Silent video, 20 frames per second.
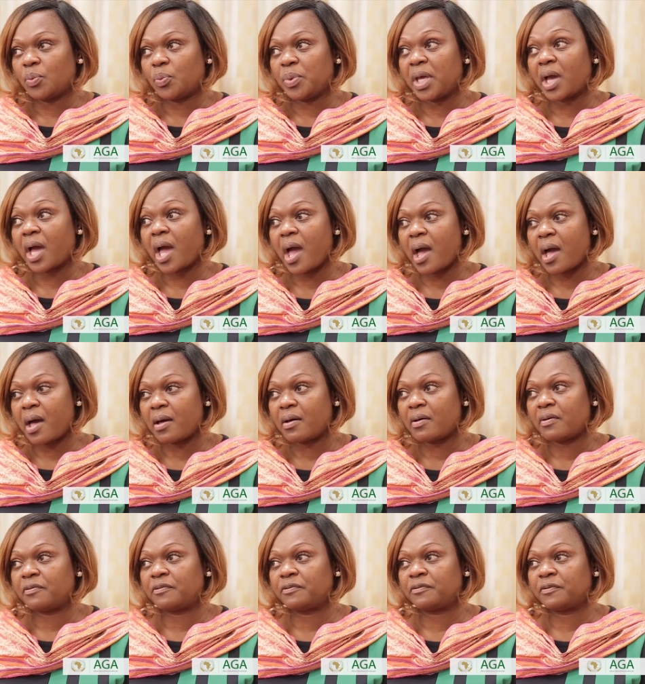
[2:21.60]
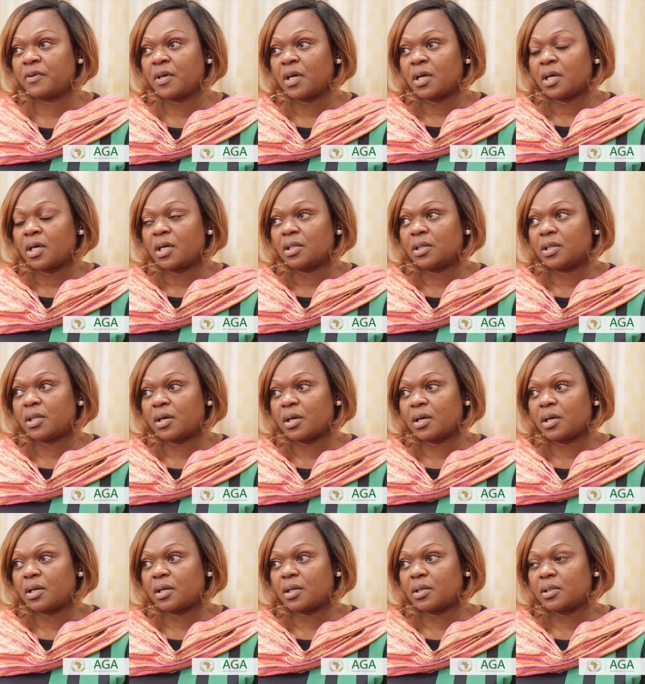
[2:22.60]
we have
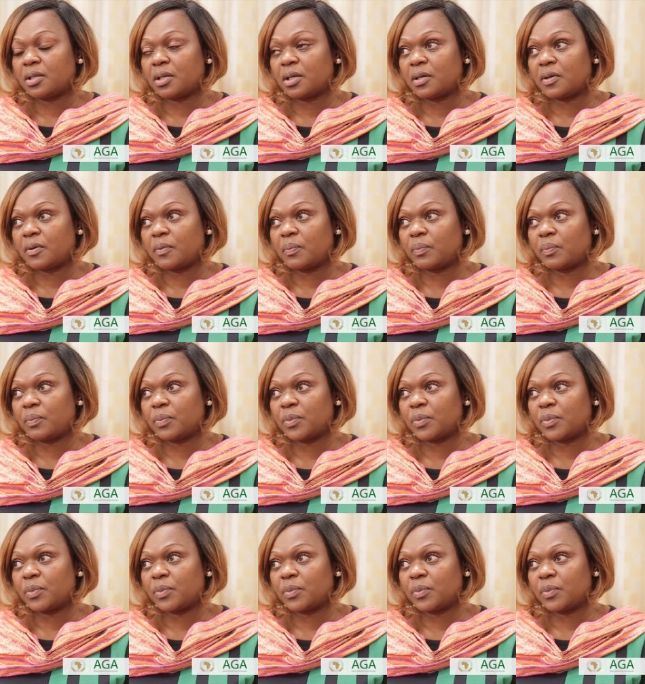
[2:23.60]
the